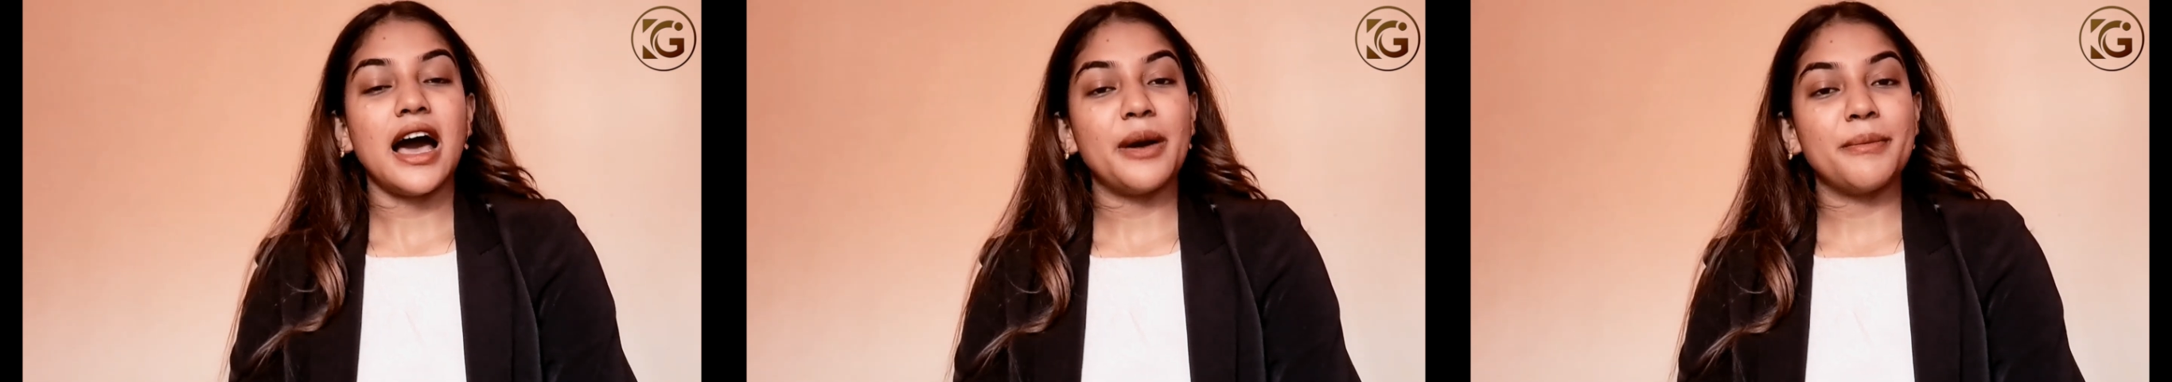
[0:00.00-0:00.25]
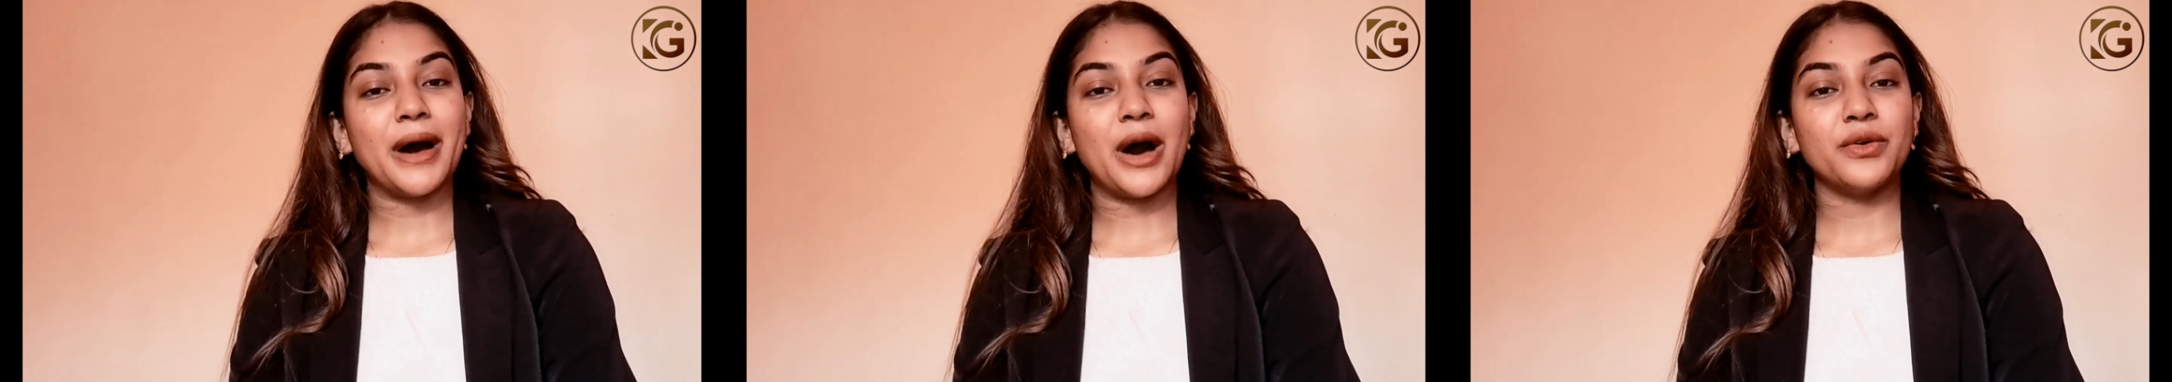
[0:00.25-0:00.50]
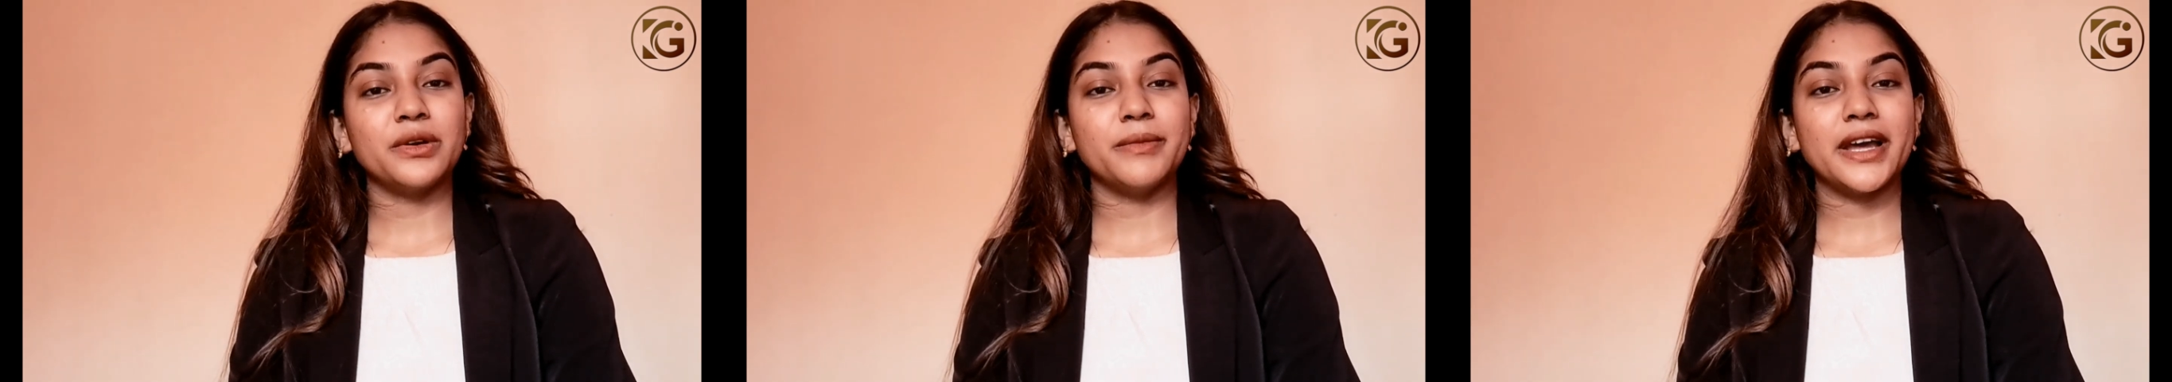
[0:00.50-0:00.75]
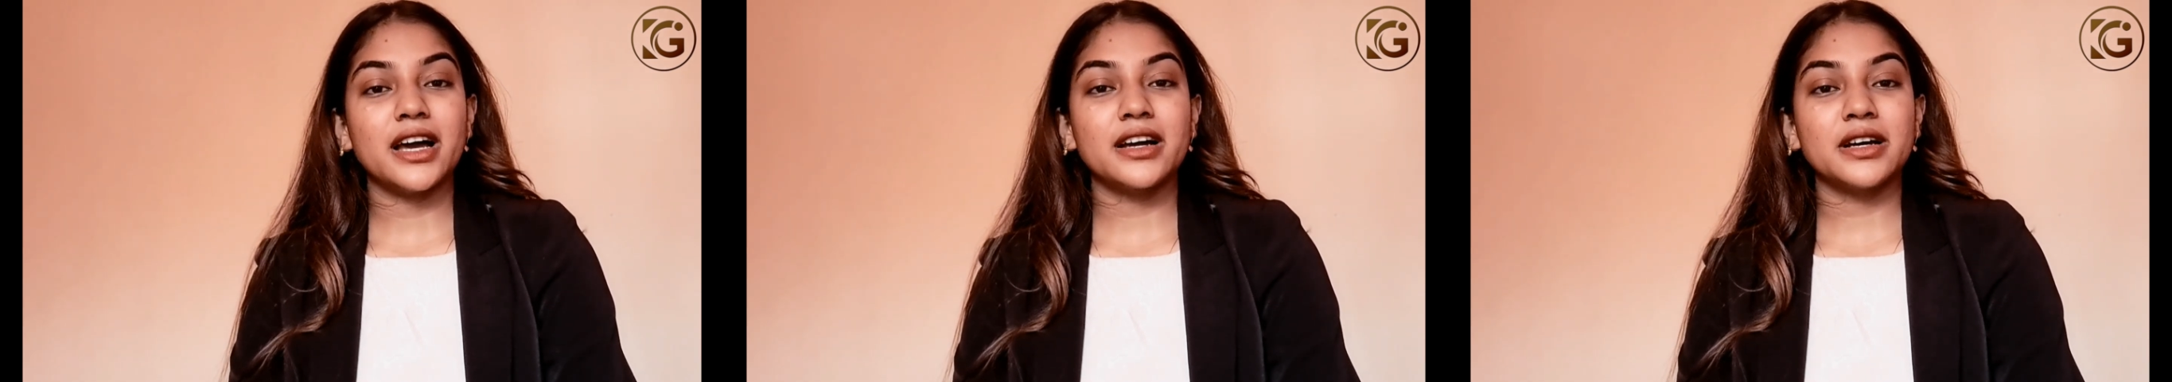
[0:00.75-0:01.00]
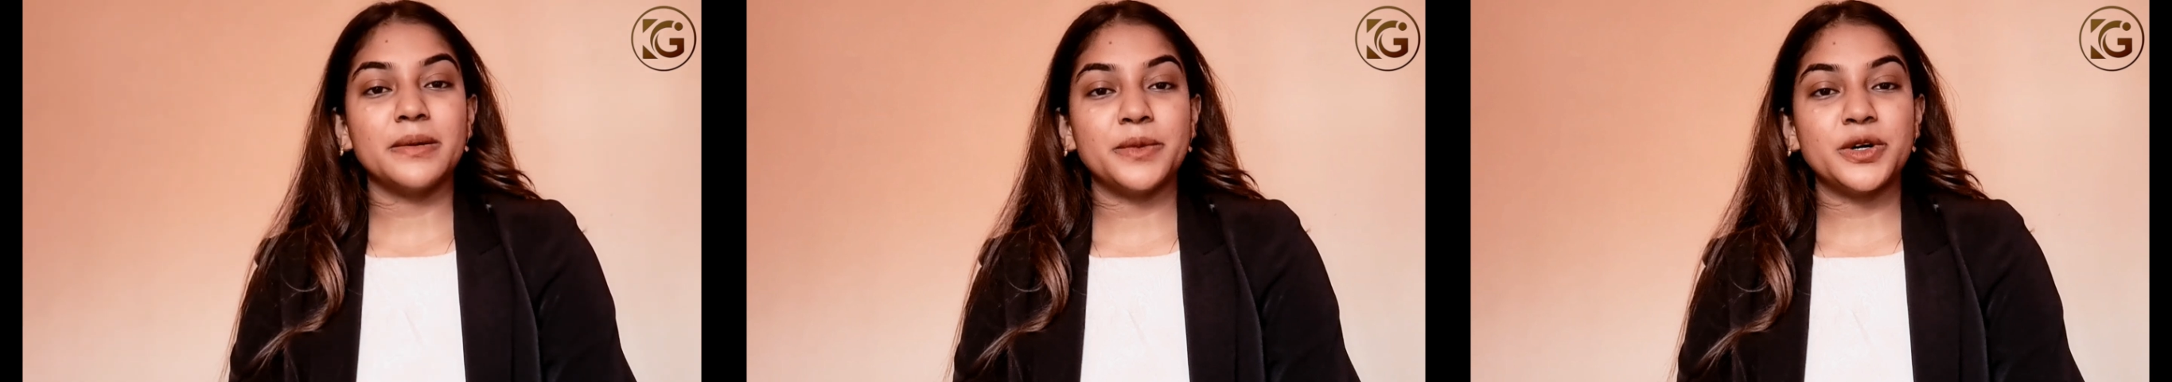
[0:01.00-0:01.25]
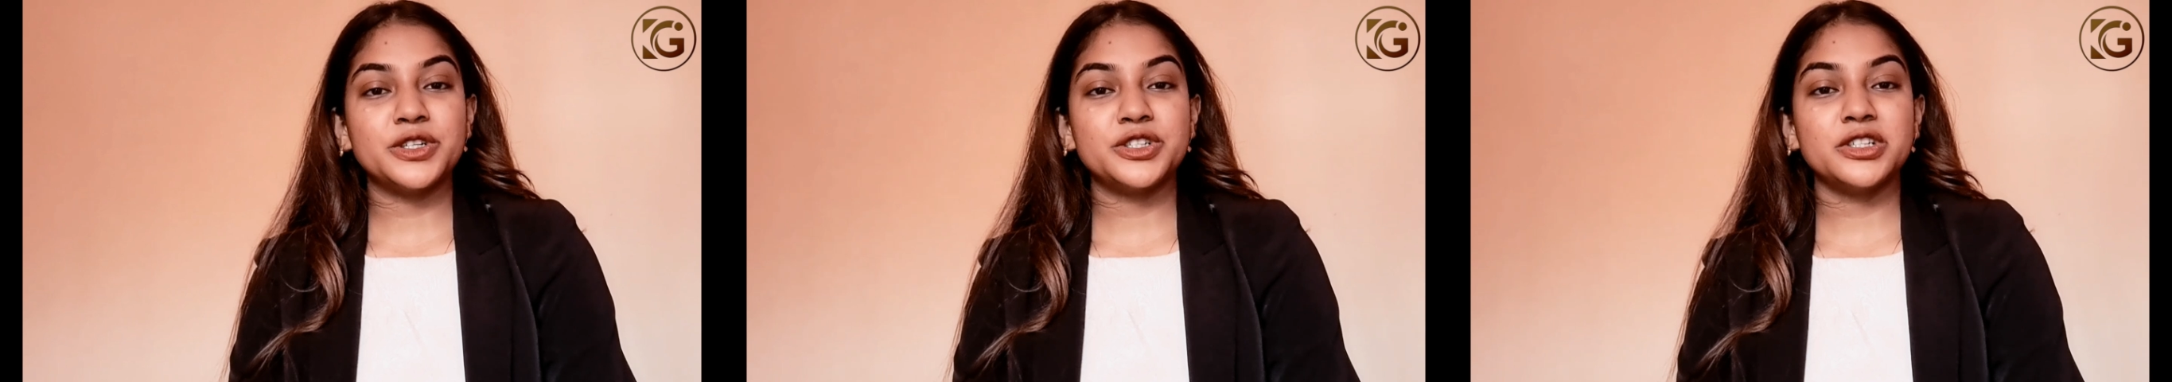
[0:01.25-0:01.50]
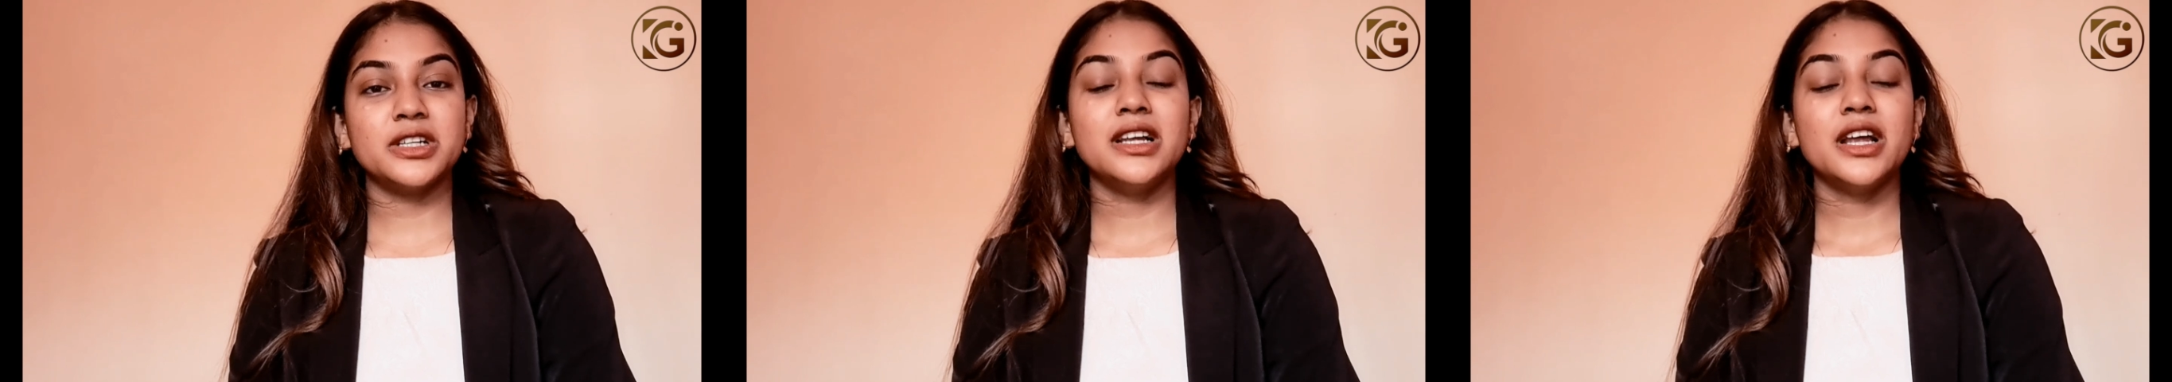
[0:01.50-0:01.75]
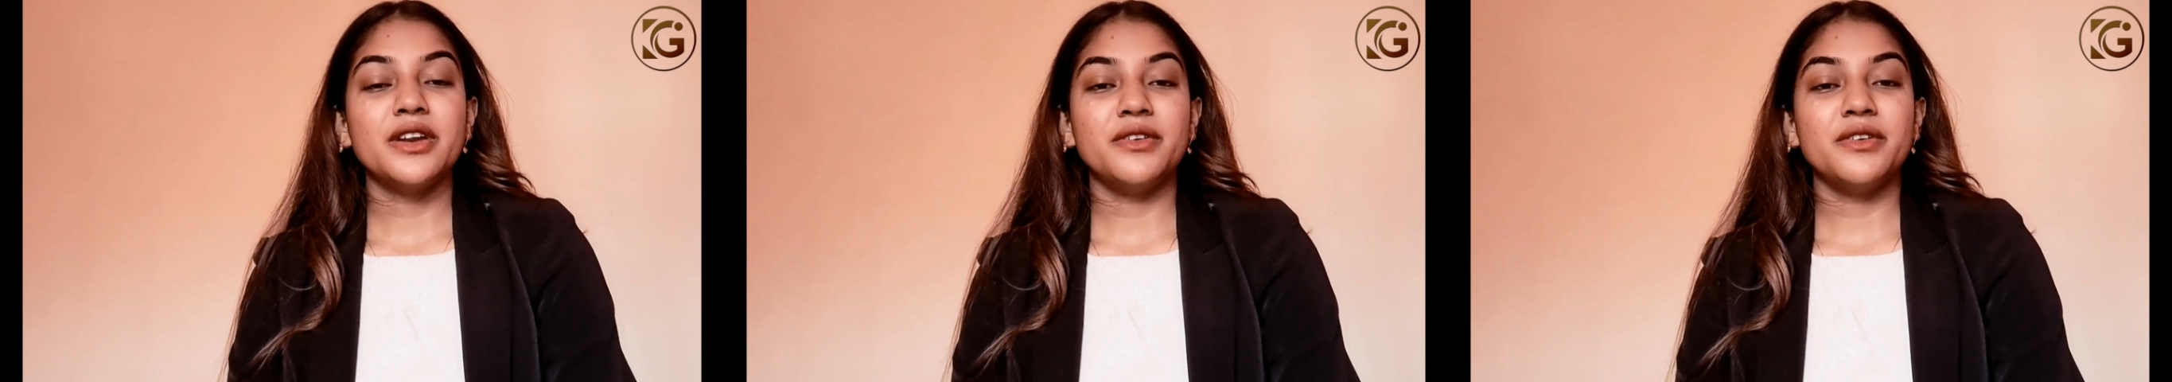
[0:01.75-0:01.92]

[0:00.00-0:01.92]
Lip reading: are bound by a commercial